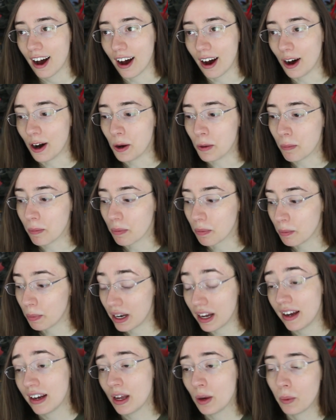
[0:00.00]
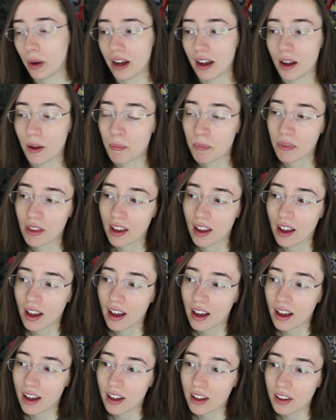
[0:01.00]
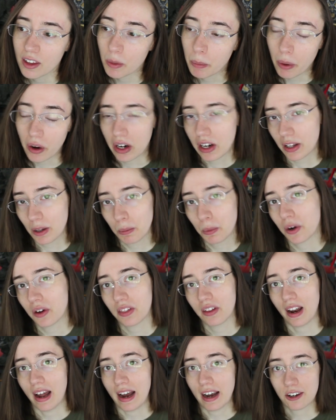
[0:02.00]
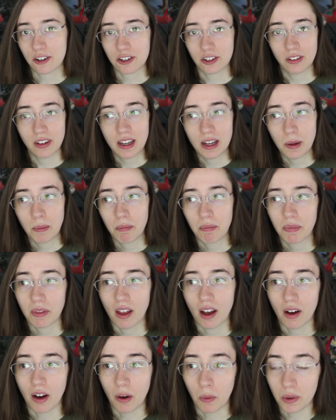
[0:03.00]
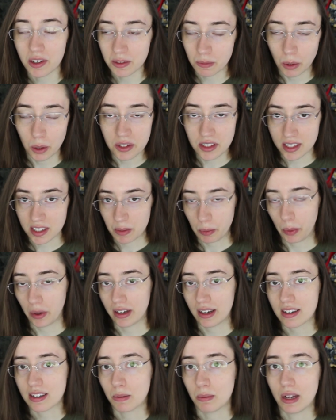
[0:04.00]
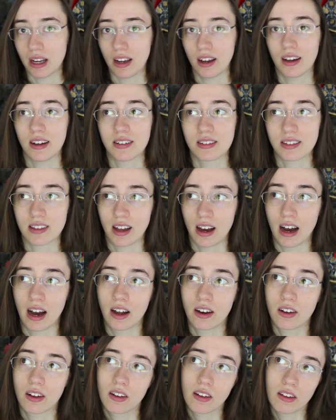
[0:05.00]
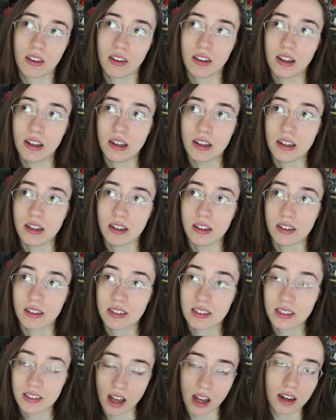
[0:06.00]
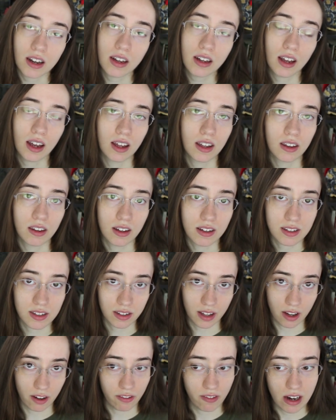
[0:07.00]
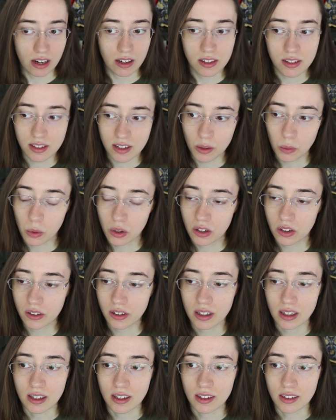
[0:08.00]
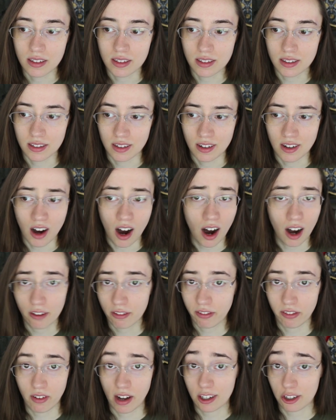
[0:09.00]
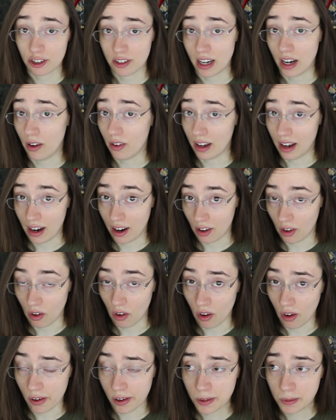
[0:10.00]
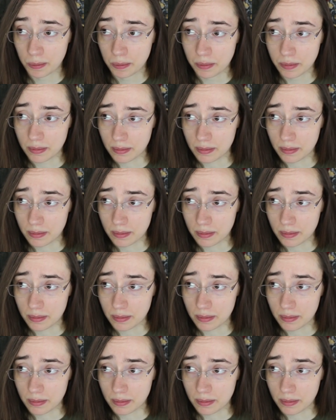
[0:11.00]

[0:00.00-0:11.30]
Um, but anyway, the part of the book that actually was most disappointing to me is that the setting in this like fantasy world is not fleshed out at all